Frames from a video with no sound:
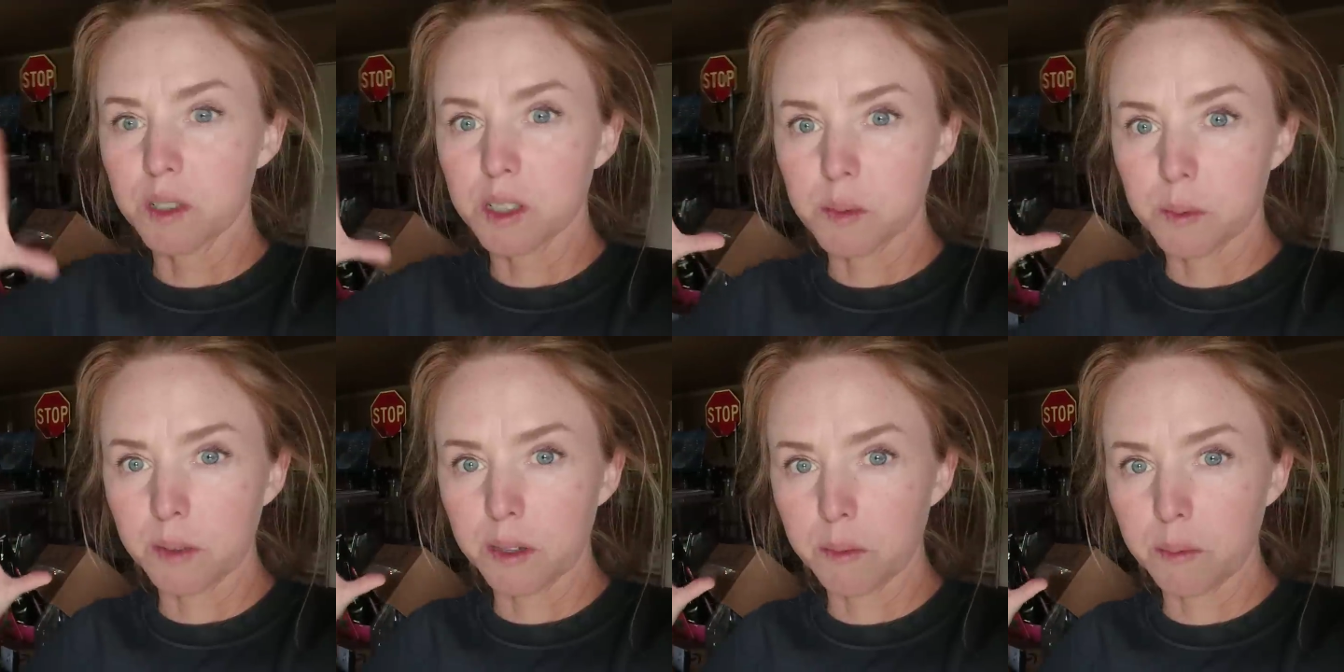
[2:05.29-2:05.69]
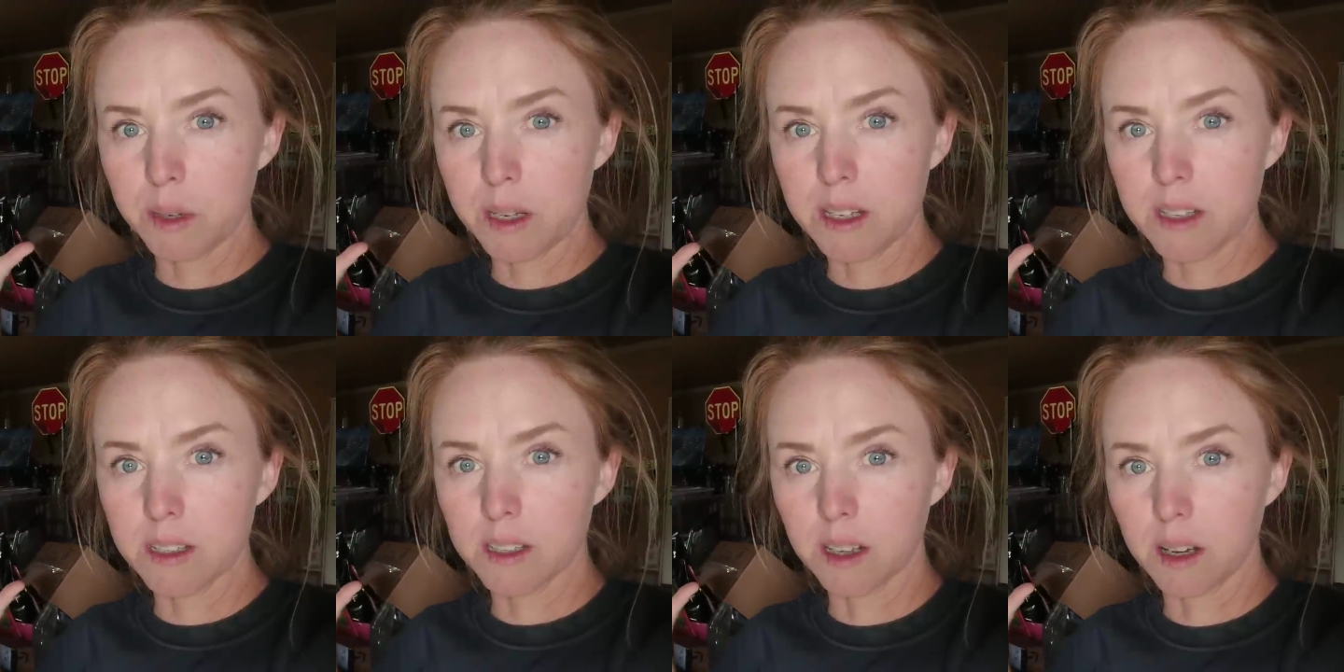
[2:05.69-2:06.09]
where split
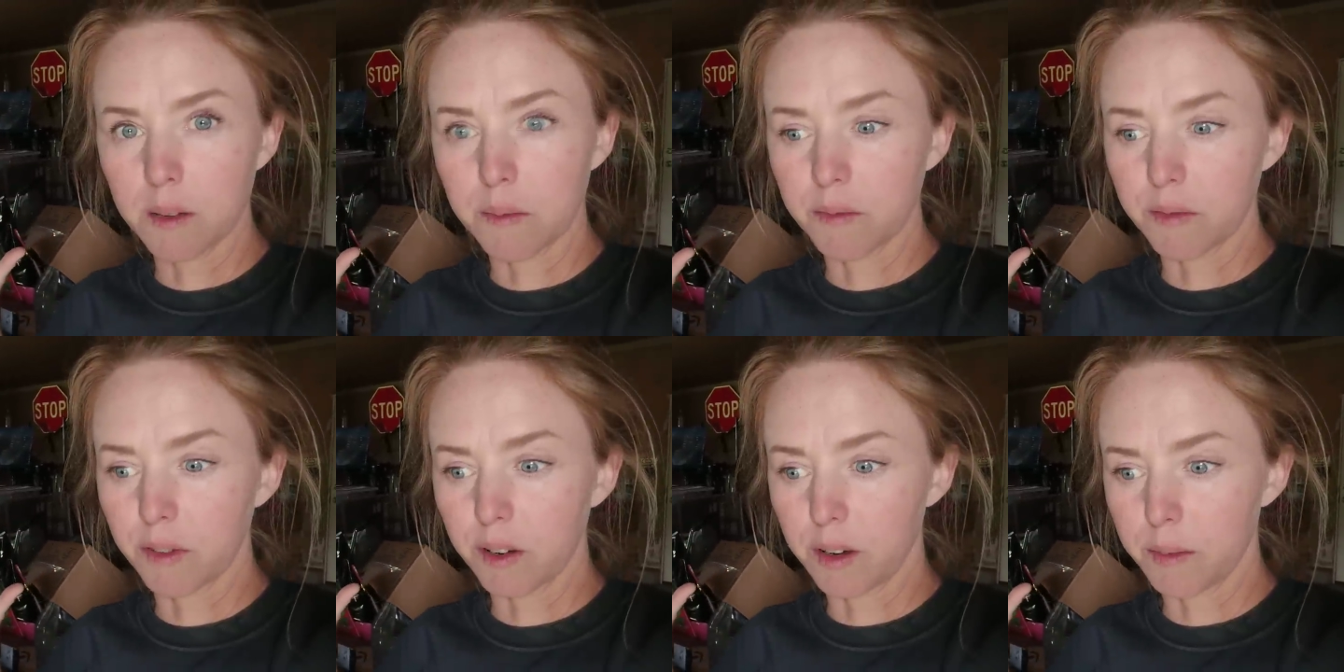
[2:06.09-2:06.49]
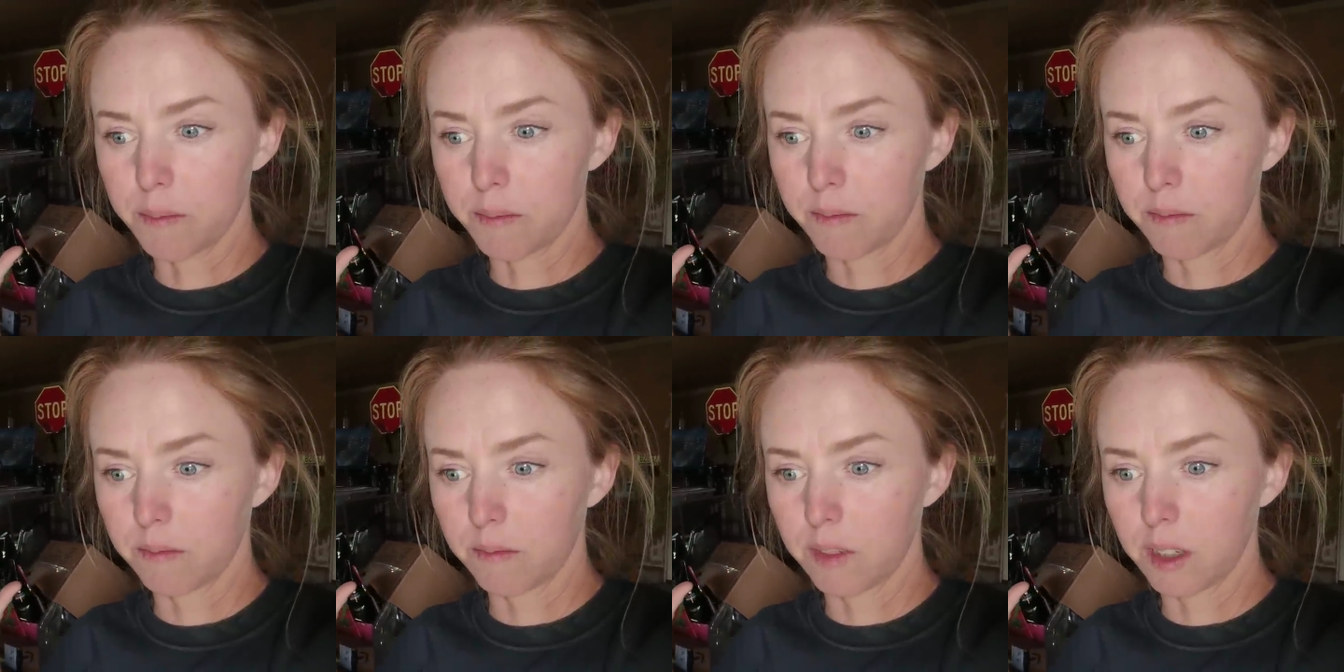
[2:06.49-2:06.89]
peas come
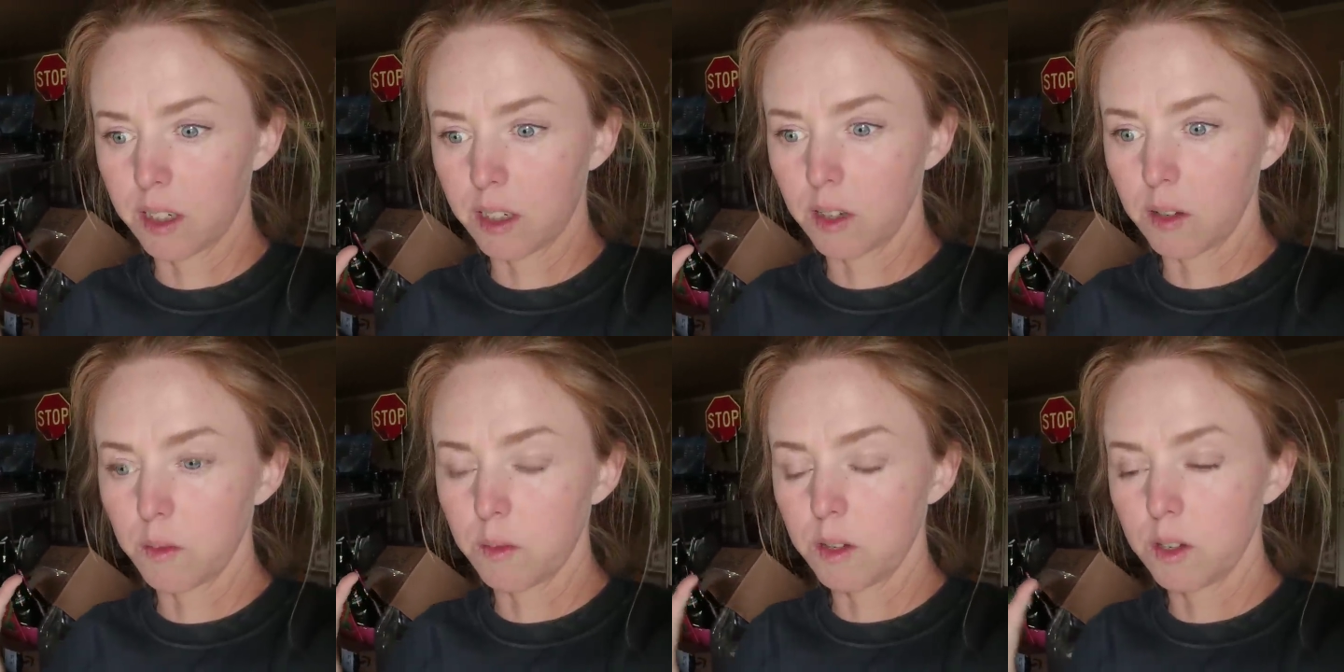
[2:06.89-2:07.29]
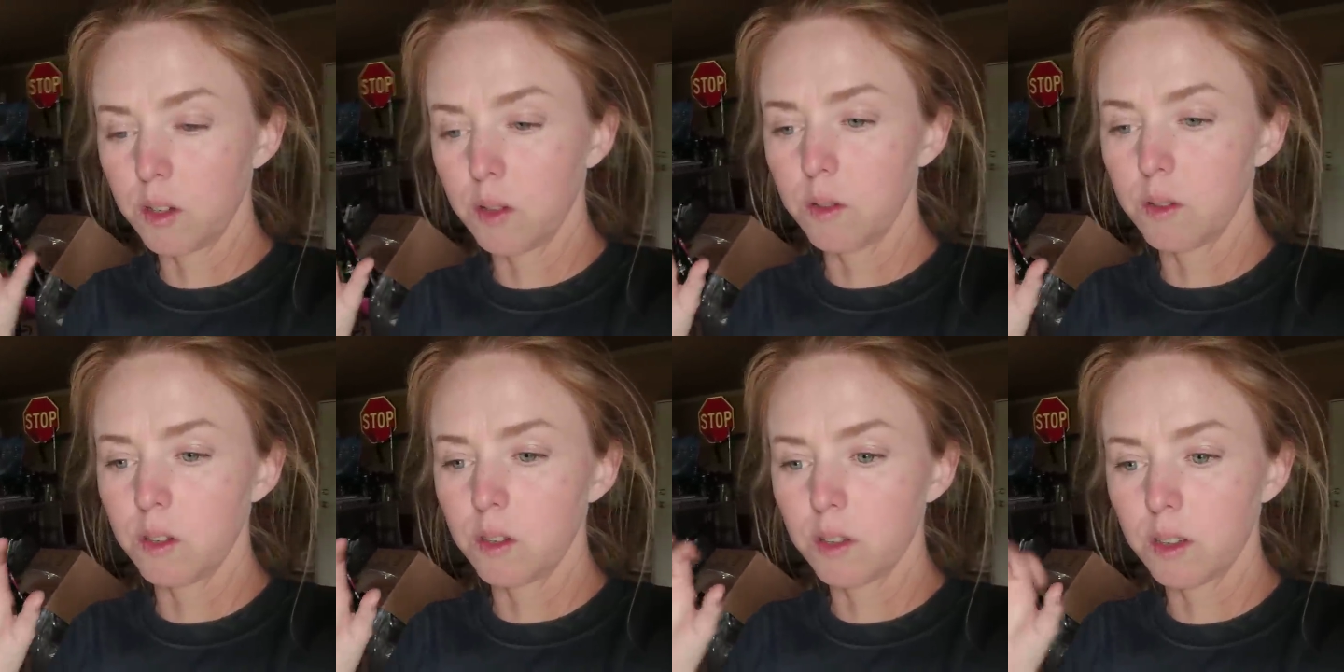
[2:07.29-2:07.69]
from. You know,
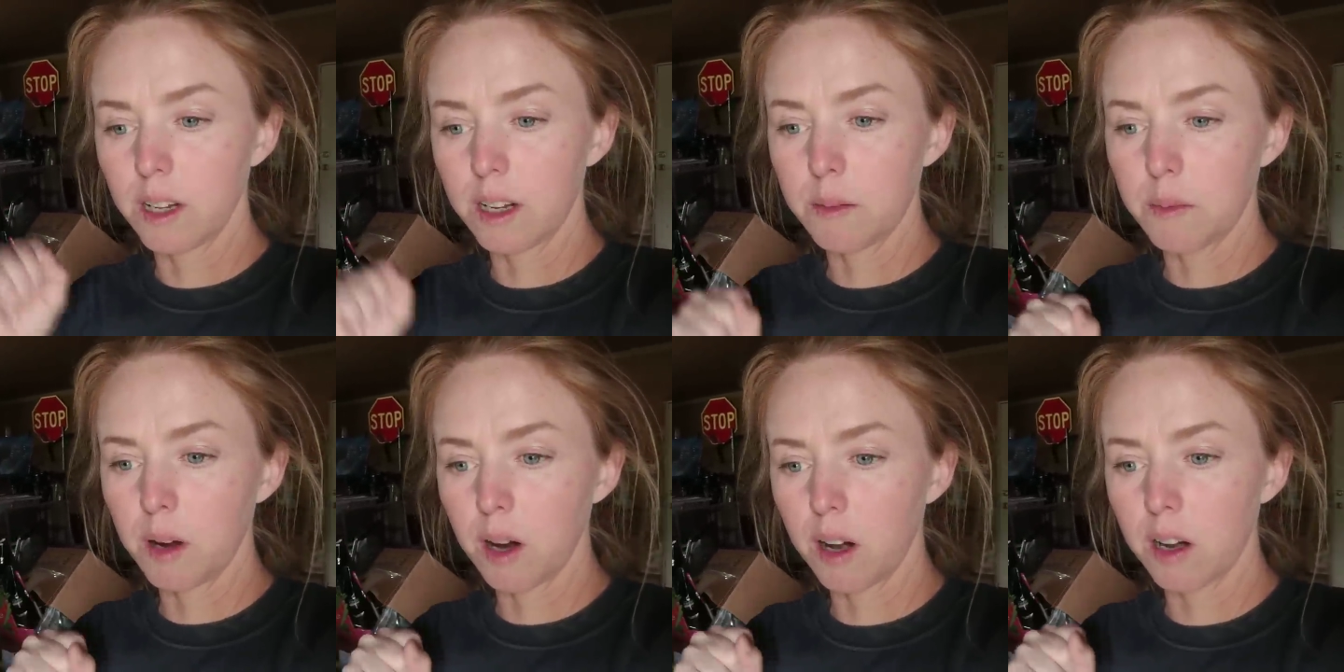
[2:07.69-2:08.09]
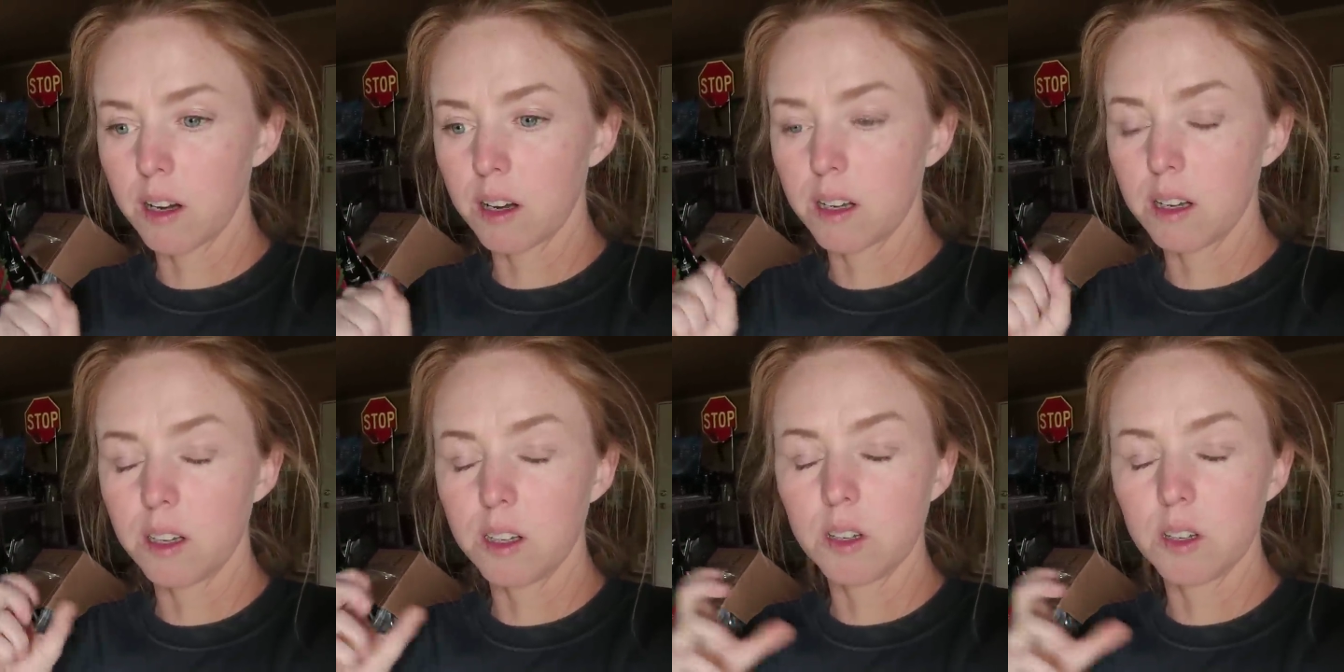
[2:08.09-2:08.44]
you, you let them harden,